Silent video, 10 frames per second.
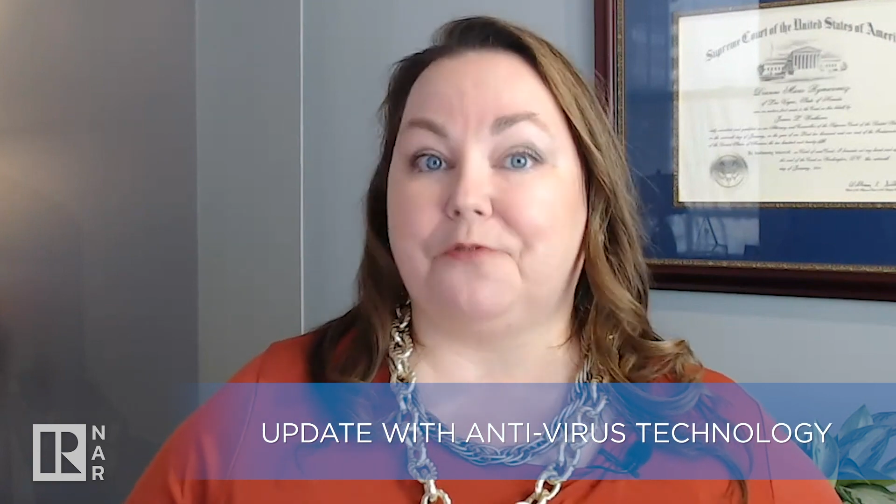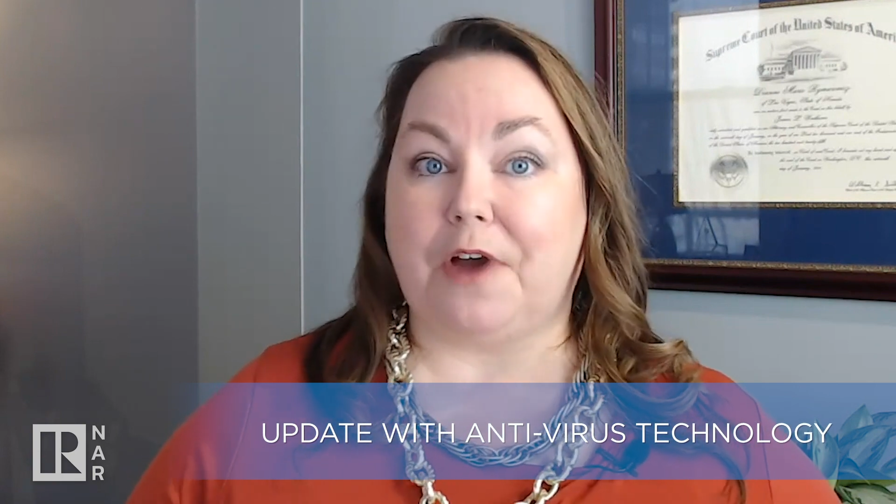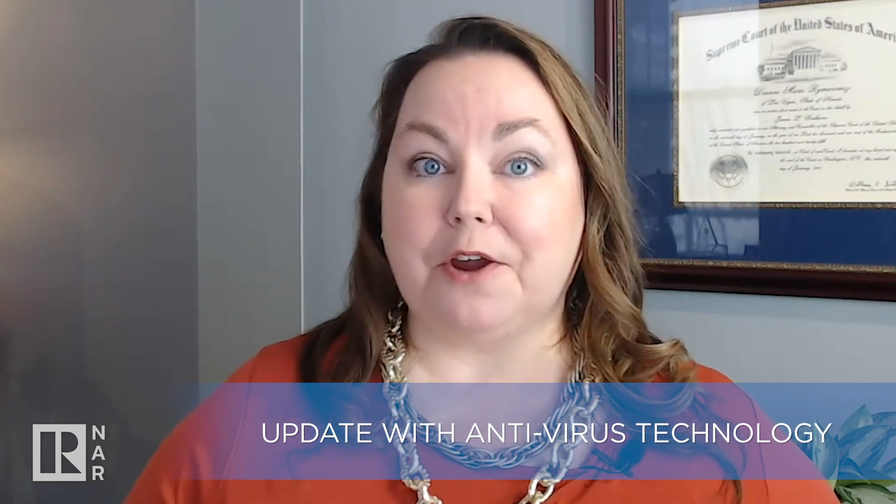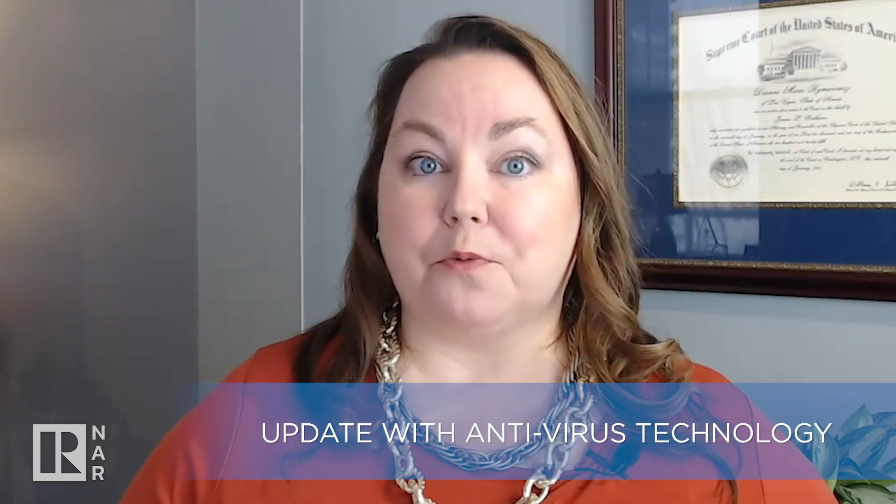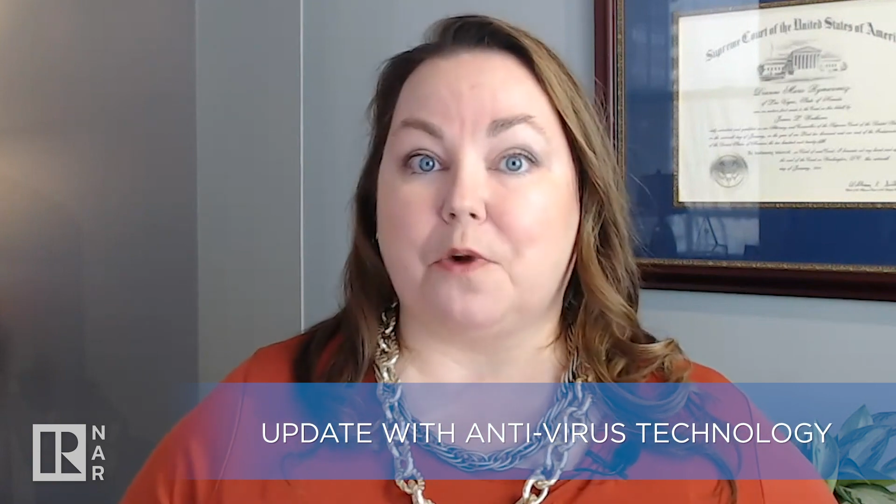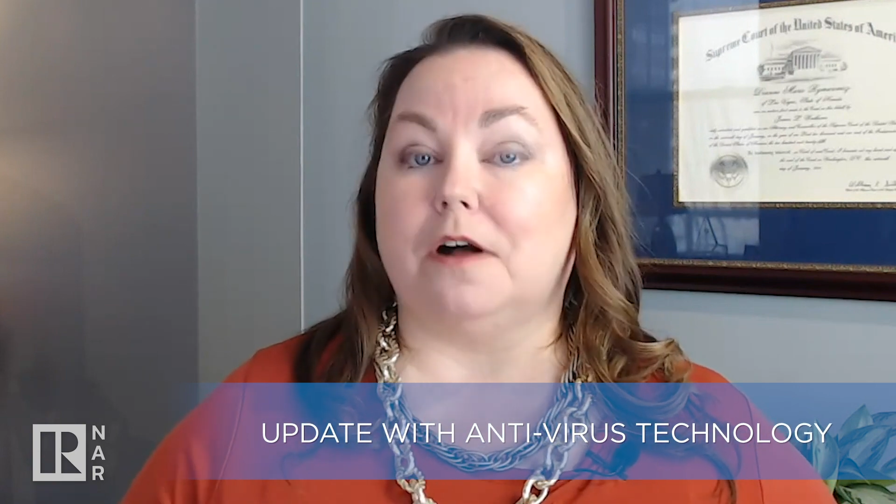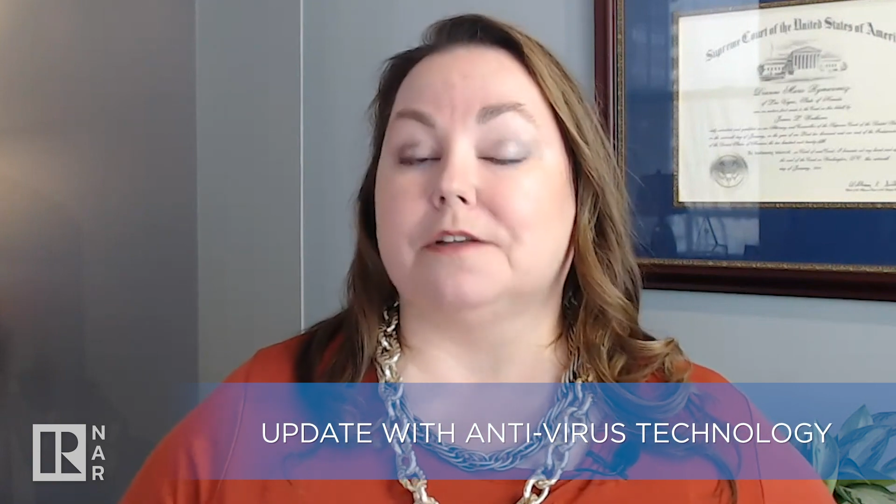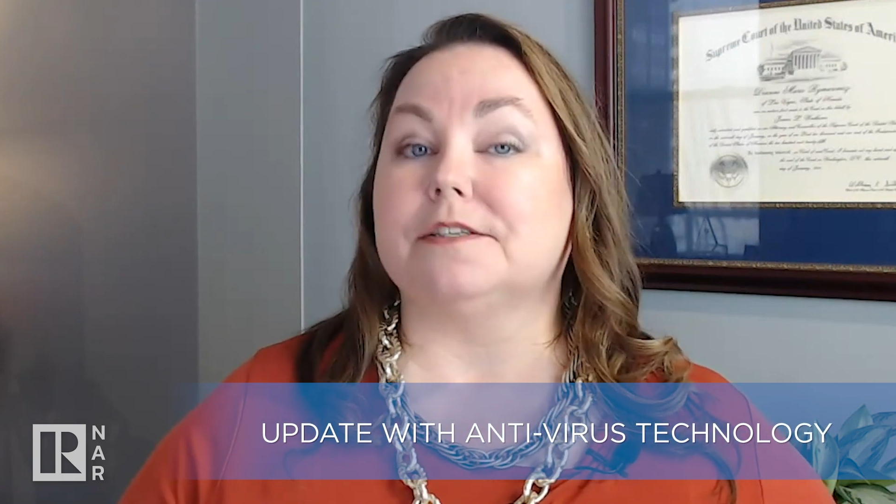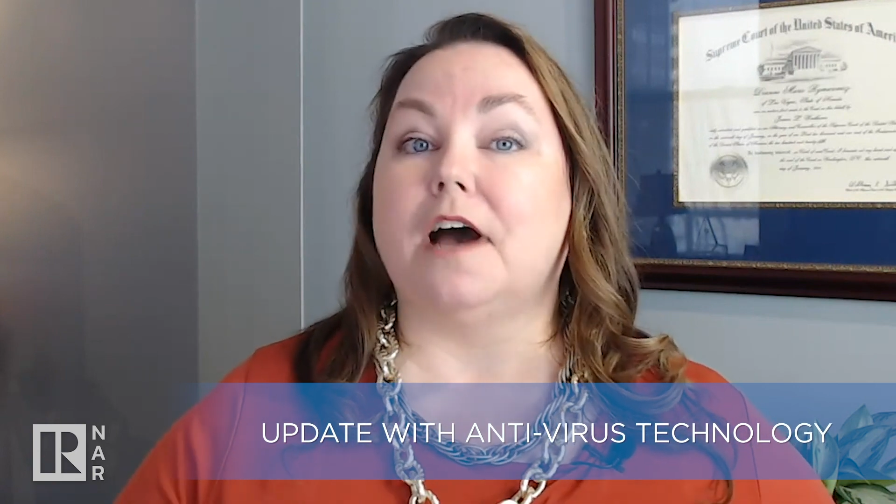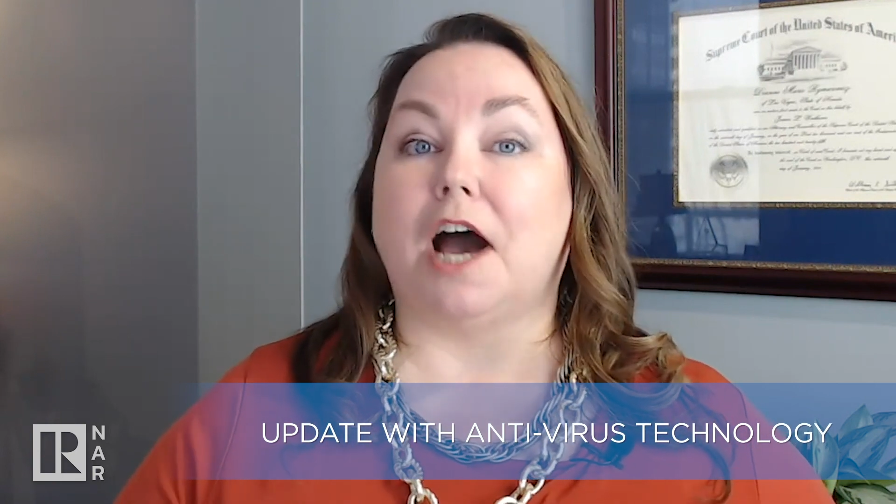
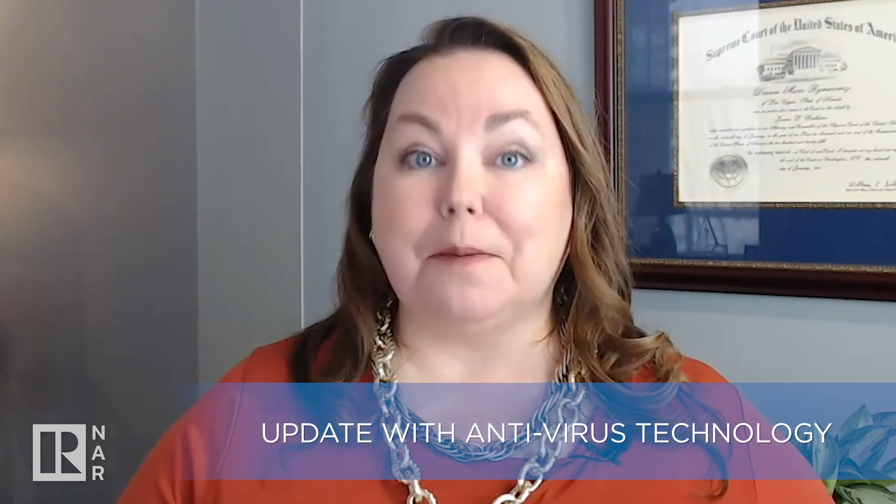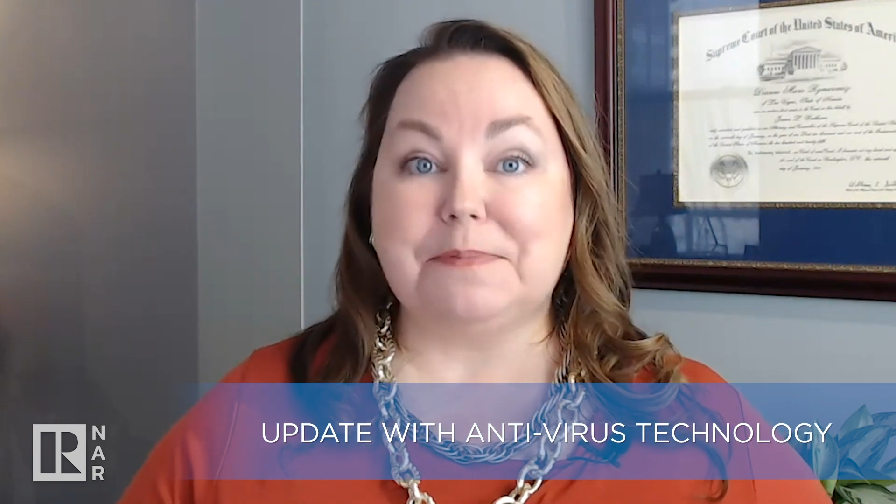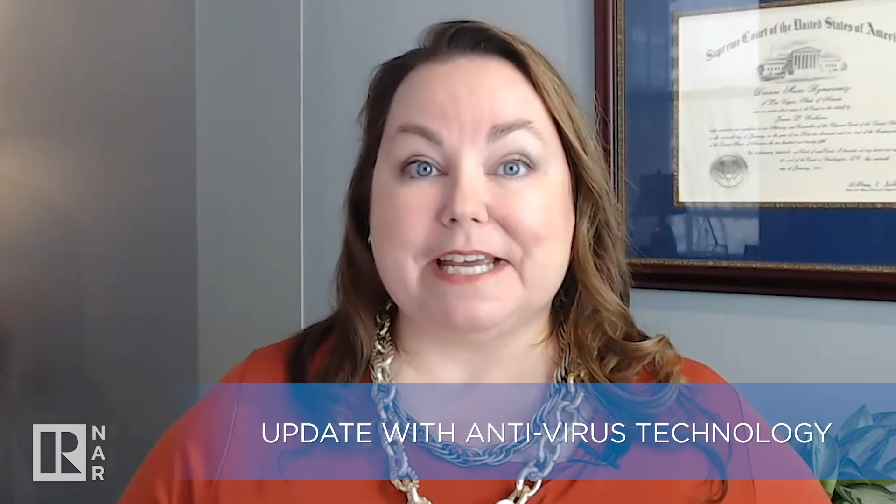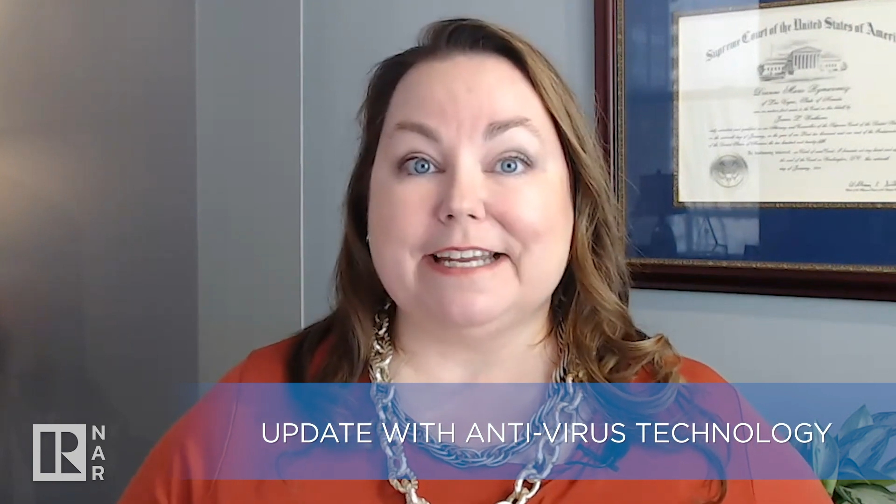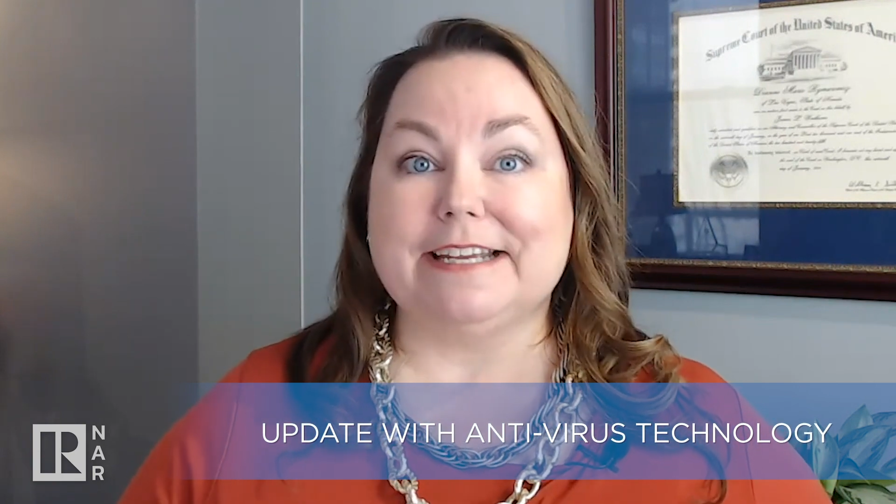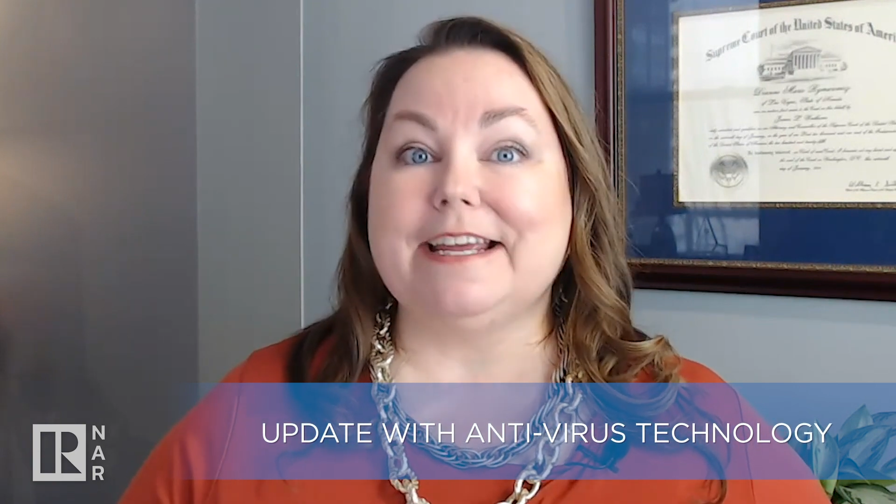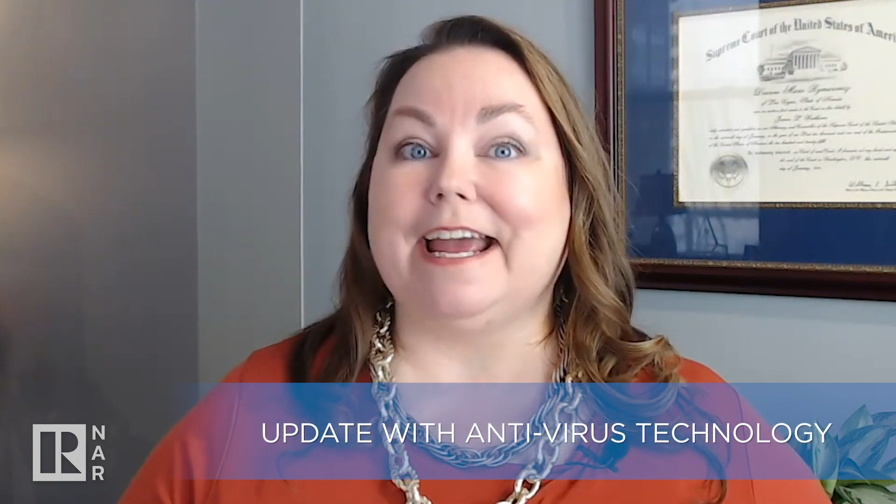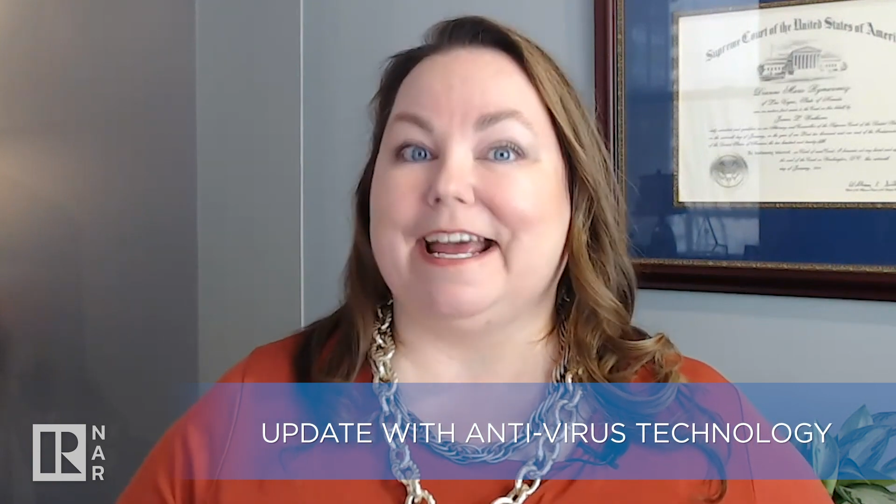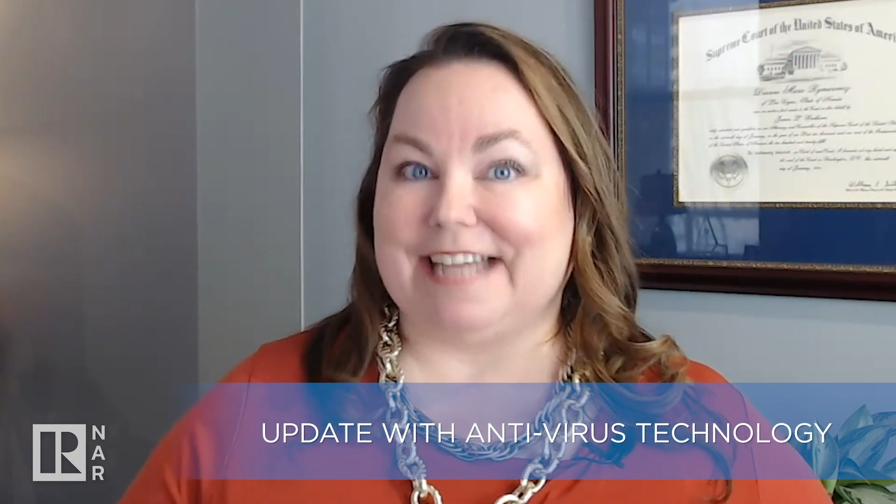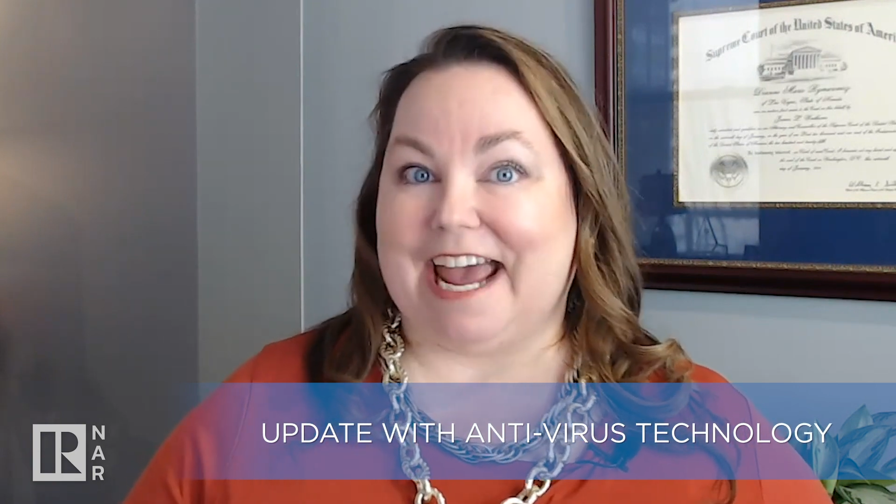firewalls updated
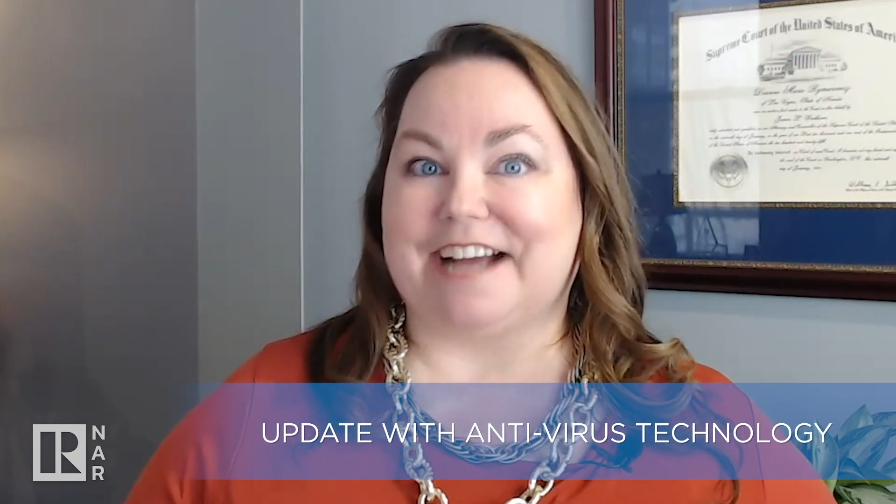and